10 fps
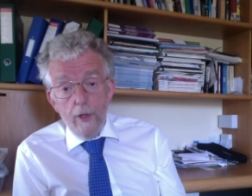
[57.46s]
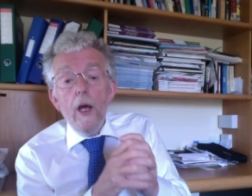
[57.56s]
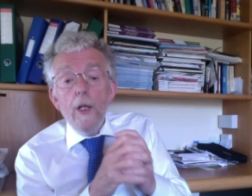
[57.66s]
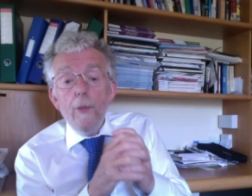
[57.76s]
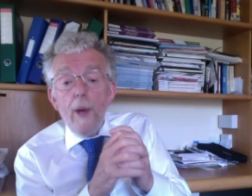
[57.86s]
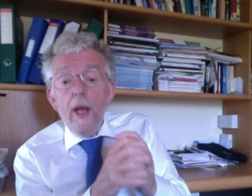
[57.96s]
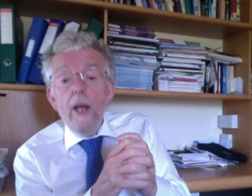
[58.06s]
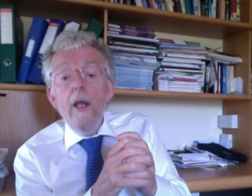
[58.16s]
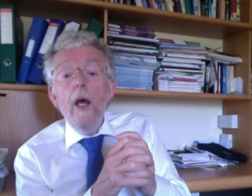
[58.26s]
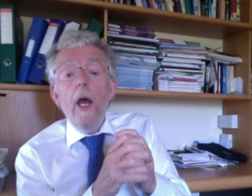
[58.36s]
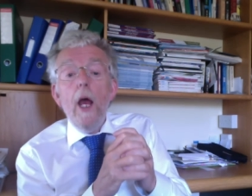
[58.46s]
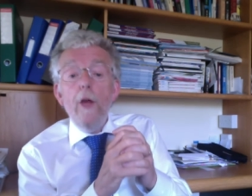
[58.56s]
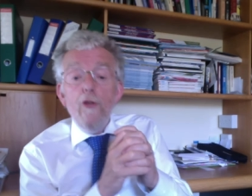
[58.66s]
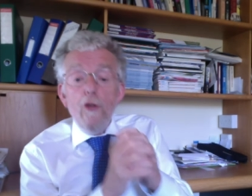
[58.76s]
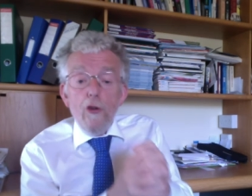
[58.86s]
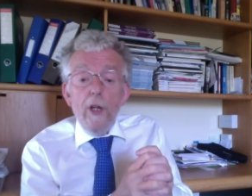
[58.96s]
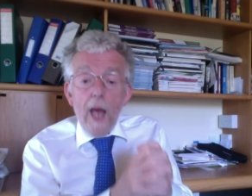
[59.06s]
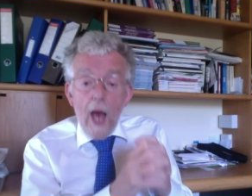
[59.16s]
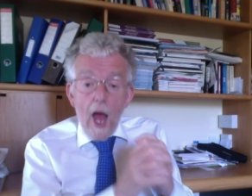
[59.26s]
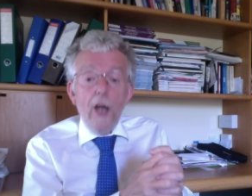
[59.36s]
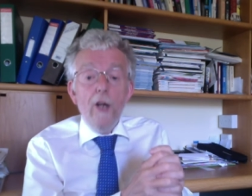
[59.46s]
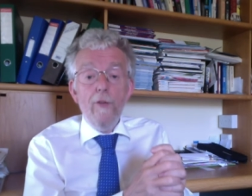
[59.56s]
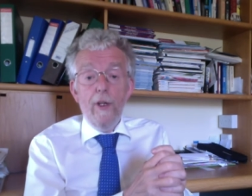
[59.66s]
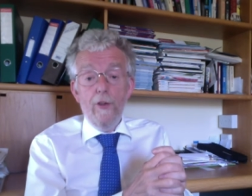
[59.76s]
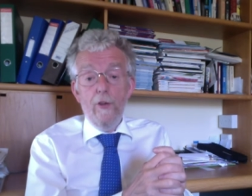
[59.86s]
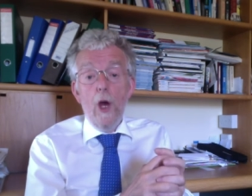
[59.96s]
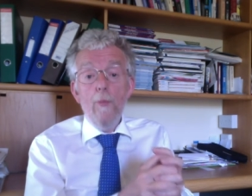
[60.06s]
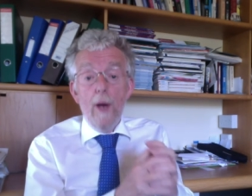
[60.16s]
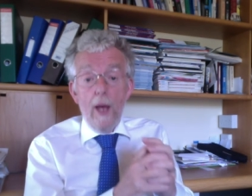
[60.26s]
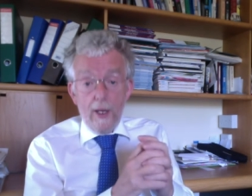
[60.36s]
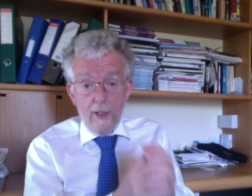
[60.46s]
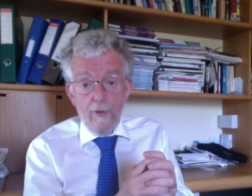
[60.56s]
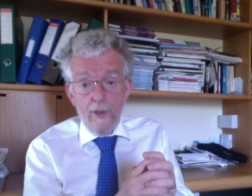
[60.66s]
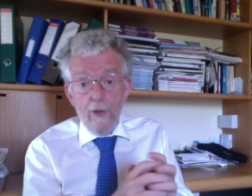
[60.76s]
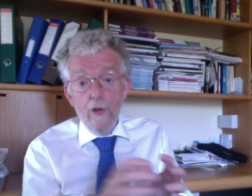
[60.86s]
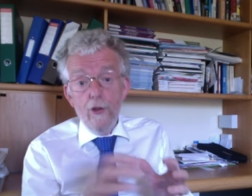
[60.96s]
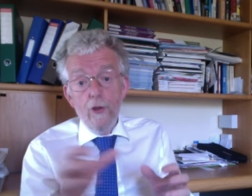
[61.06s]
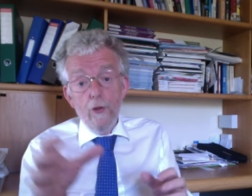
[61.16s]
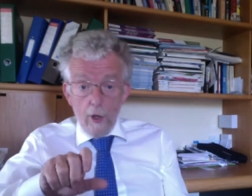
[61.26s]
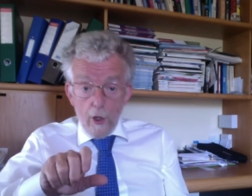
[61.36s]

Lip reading: The pain is usually aggravated by activities such as